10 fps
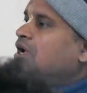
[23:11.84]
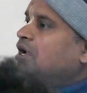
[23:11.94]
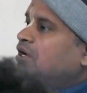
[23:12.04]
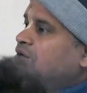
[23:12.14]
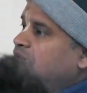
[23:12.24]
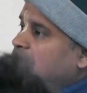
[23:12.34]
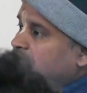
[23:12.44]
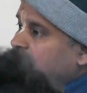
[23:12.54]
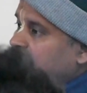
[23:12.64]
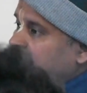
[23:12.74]
And
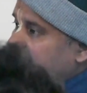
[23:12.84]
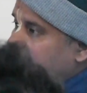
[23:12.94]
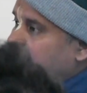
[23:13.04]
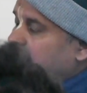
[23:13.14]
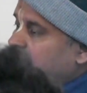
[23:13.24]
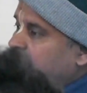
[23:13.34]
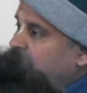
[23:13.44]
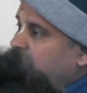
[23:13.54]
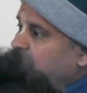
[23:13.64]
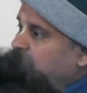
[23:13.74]
then this place
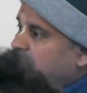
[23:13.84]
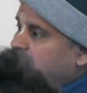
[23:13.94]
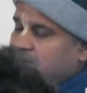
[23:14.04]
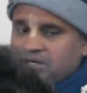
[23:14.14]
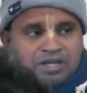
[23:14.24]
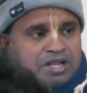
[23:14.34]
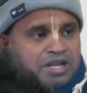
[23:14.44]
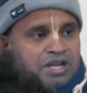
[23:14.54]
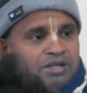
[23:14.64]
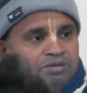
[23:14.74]
becomes vacant.
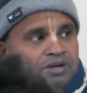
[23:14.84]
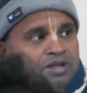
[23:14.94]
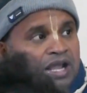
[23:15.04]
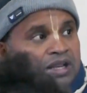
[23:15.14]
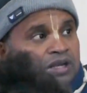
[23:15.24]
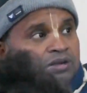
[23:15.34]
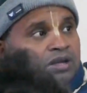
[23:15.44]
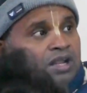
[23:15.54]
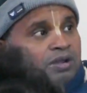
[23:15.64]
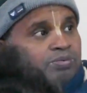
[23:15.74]
It will
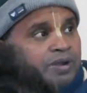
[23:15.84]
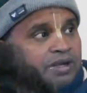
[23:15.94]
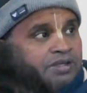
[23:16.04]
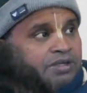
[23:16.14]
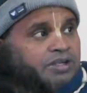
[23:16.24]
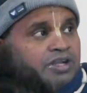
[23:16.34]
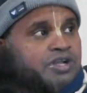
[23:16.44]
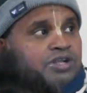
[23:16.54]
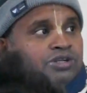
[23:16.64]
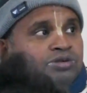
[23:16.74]
directly affect
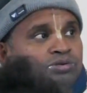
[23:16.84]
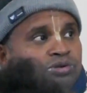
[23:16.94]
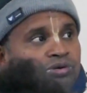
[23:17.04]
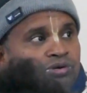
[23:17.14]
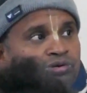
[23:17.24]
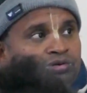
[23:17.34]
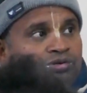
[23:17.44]
to your